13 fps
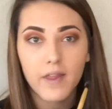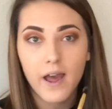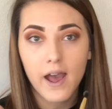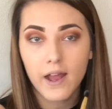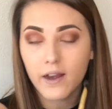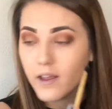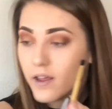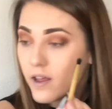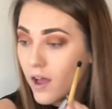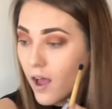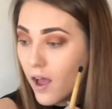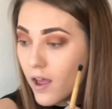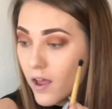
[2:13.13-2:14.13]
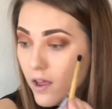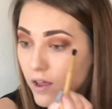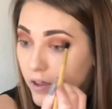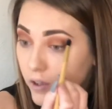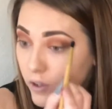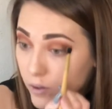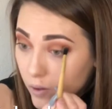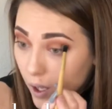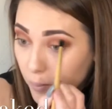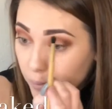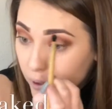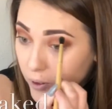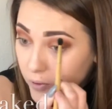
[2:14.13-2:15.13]
that
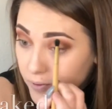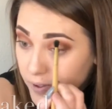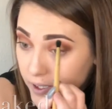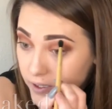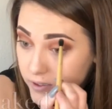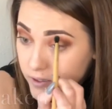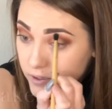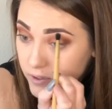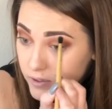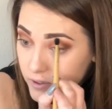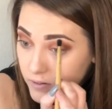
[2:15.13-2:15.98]
upper crease.